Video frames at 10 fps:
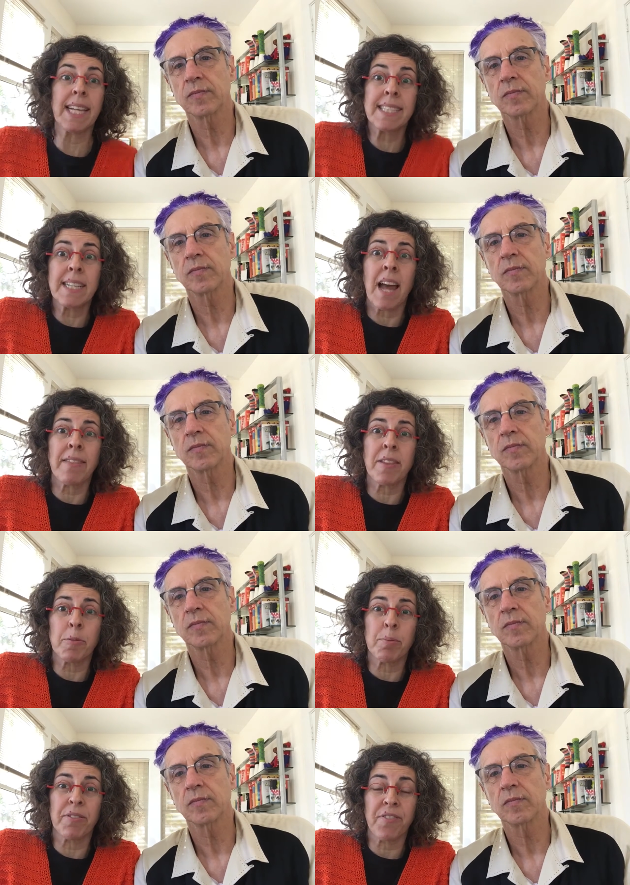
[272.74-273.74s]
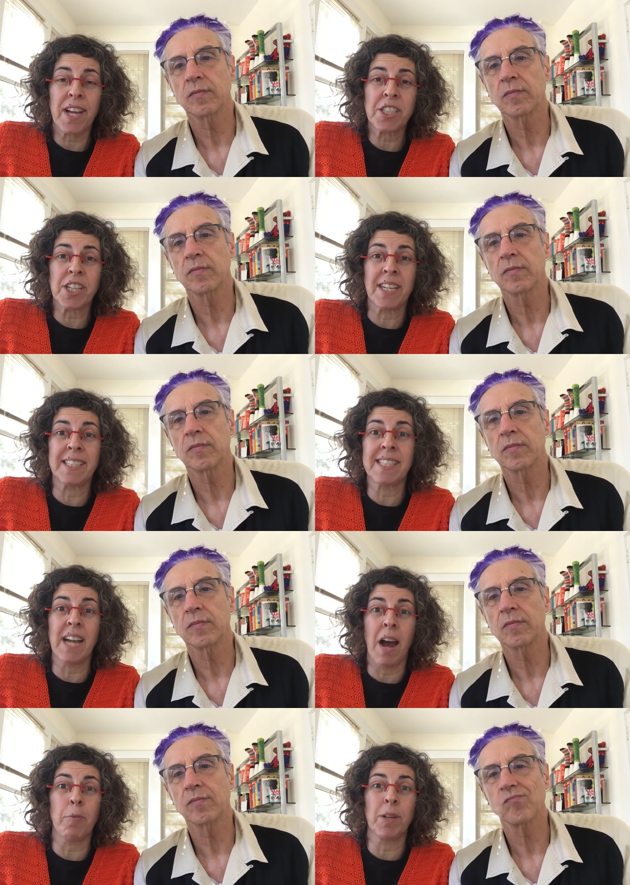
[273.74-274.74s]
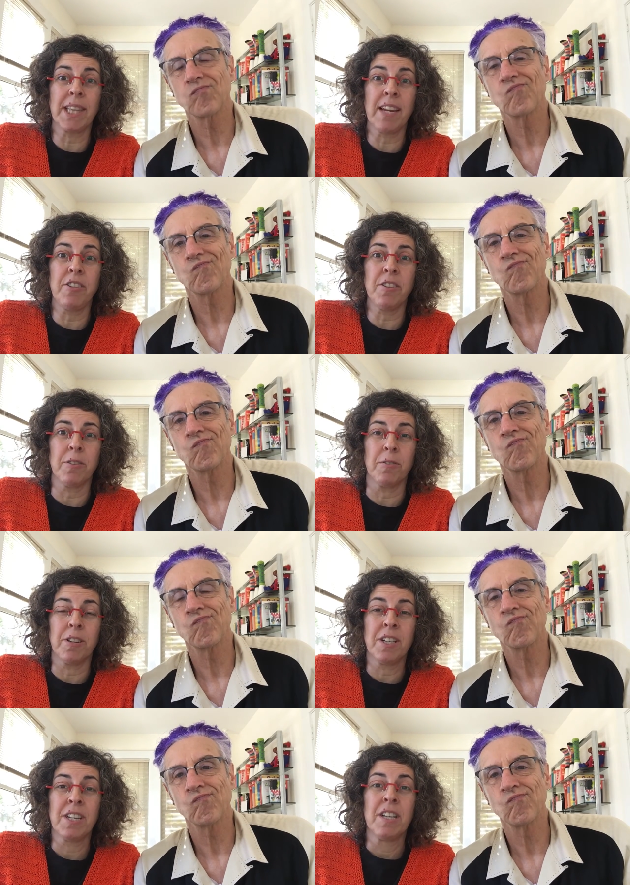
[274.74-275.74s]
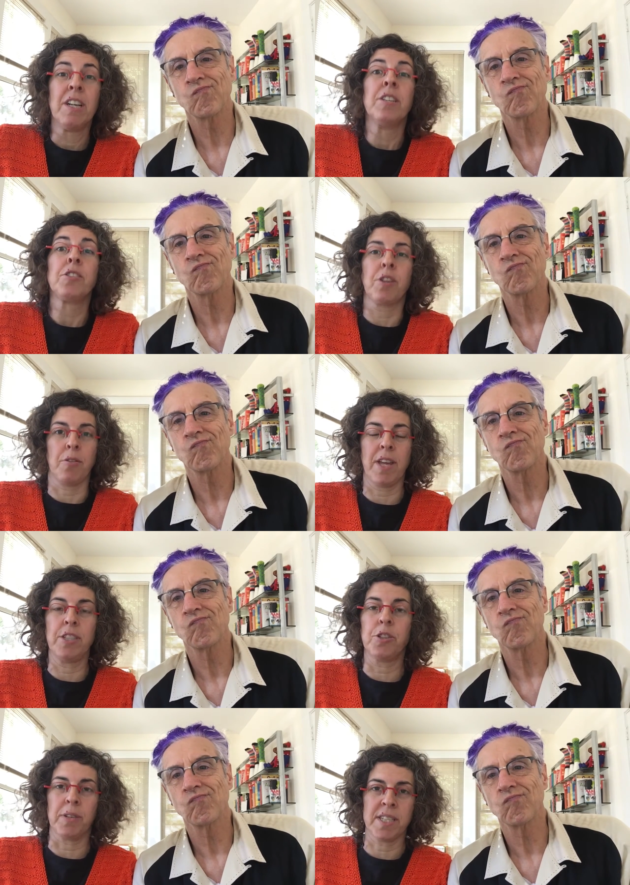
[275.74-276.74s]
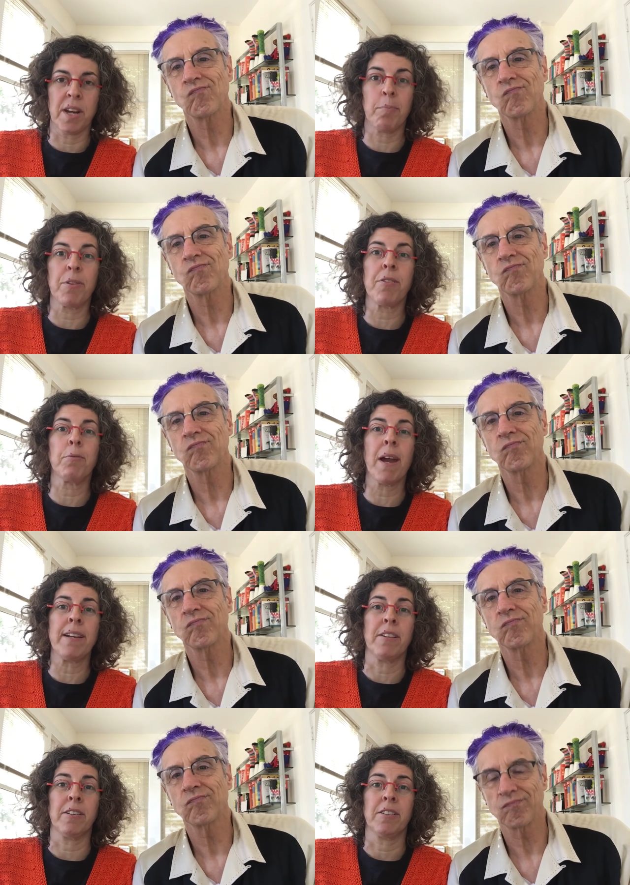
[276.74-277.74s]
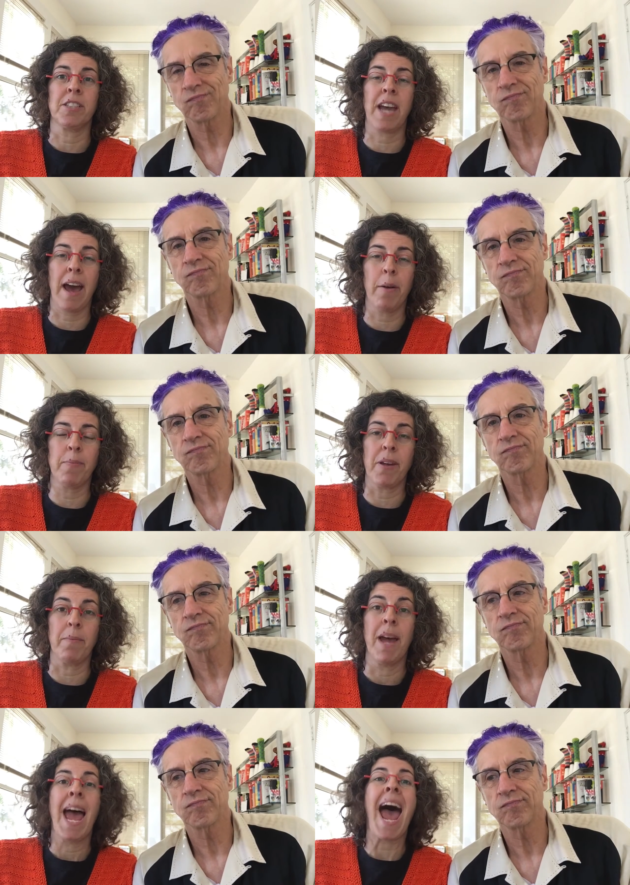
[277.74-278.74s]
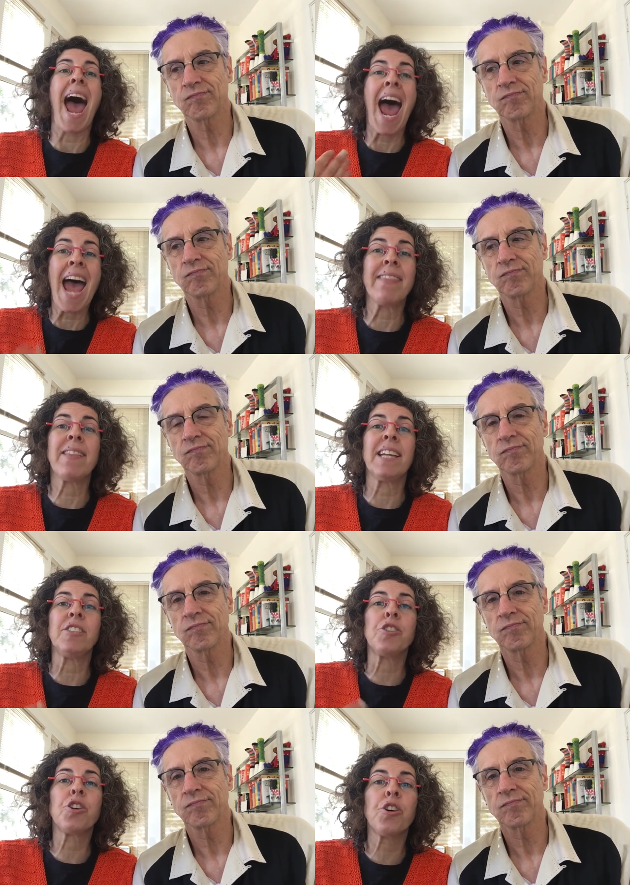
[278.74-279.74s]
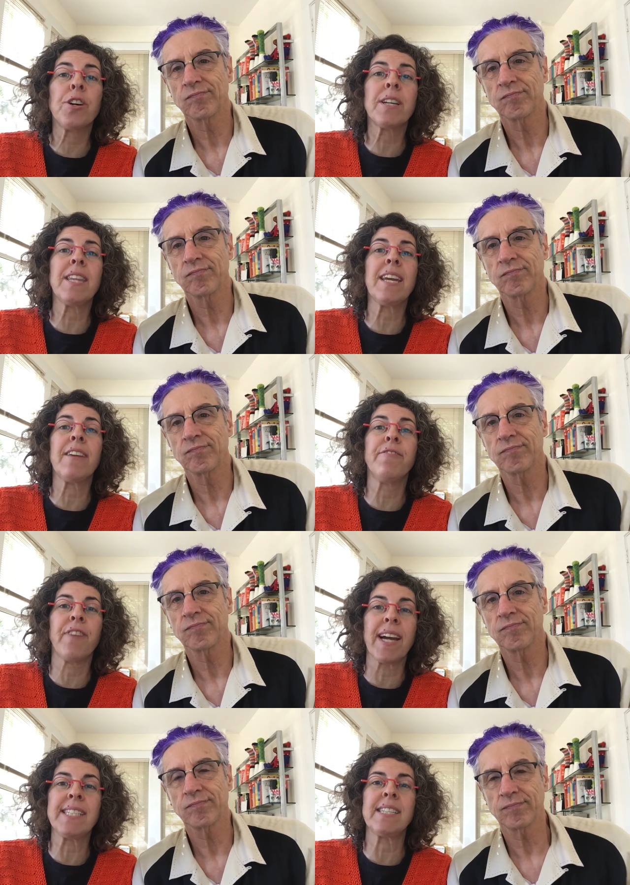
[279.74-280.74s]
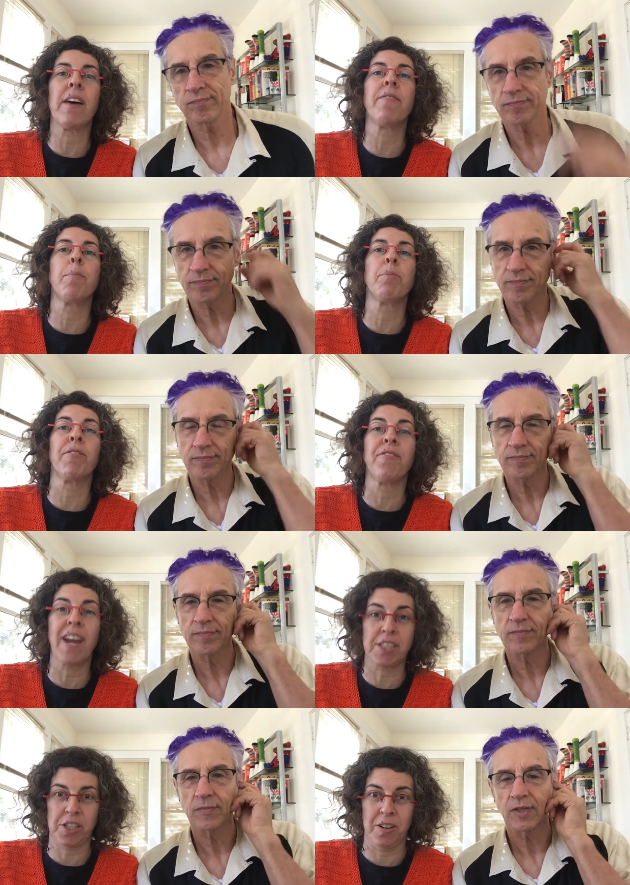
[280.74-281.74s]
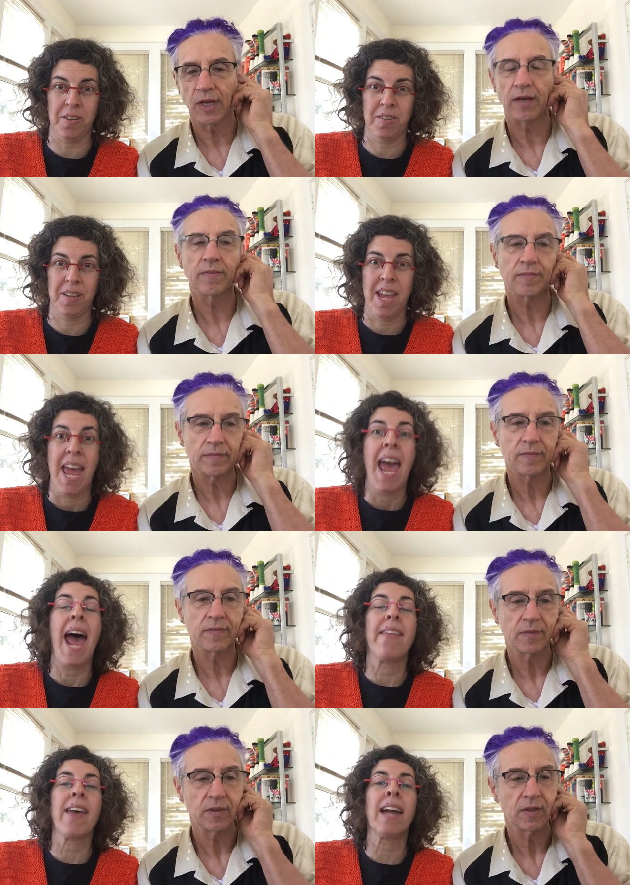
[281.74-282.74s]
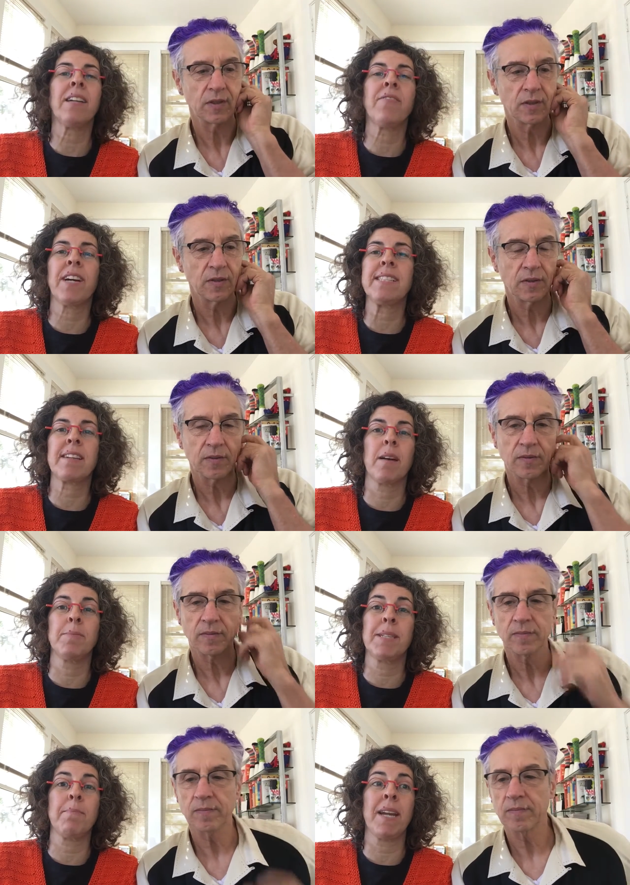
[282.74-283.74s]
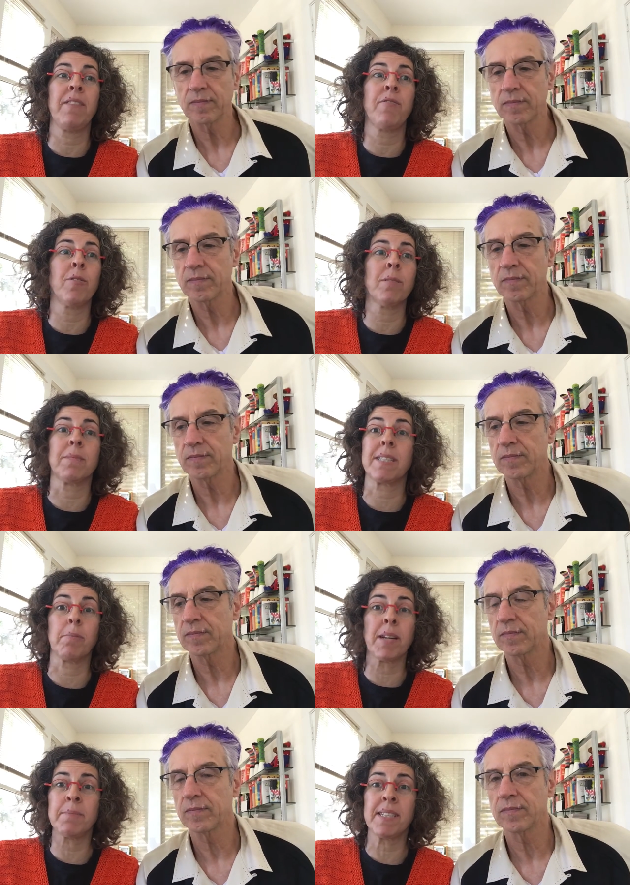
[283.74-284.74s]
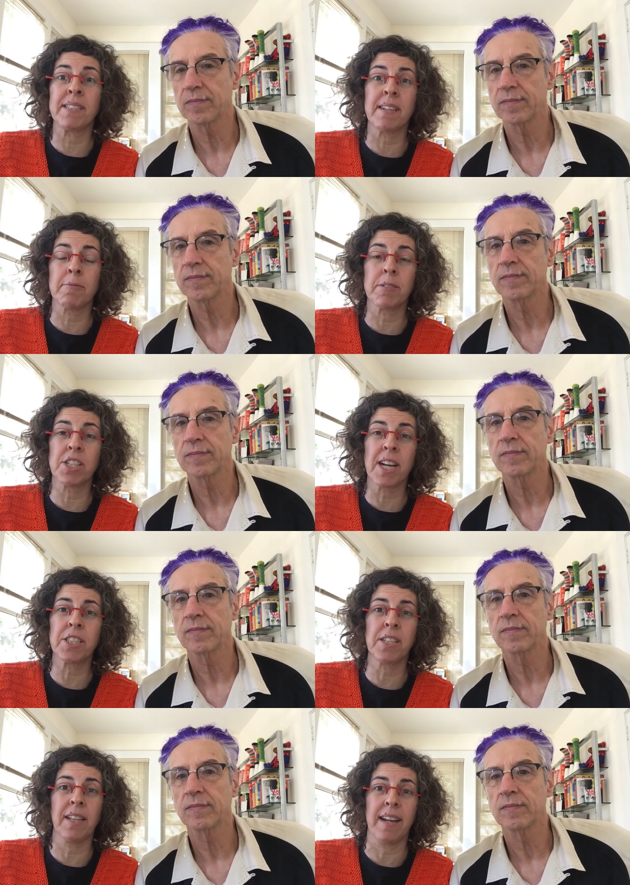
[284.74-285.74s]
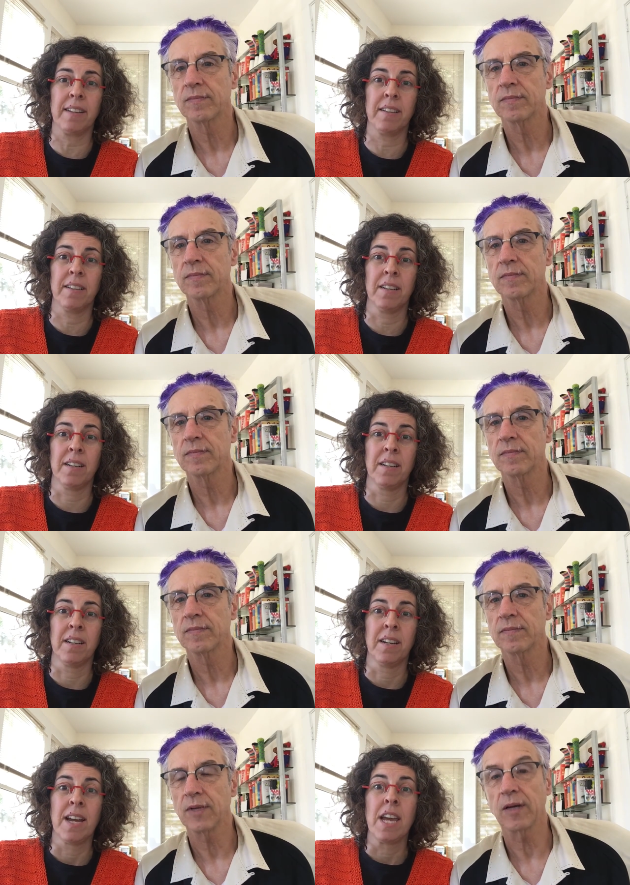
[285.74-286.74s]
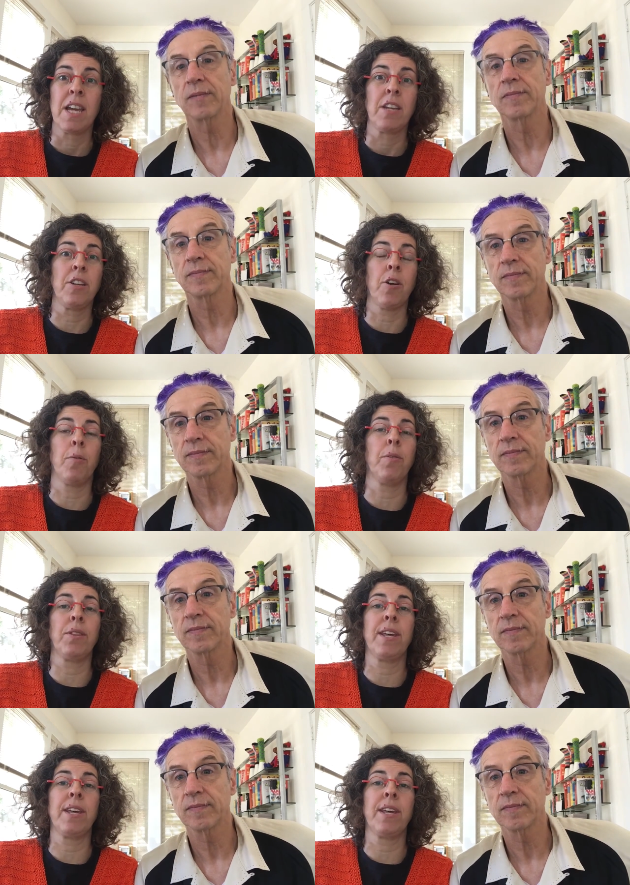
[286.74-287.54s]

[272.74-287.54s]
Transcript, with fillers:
Speaker 1: That's not their profession. It's not what they do. So they joined up with a writer to help them. And they took the advice of a professional. Yeah. And that advice comes in many forms. Sometimes it's in a rejection letter. Yeah. You know,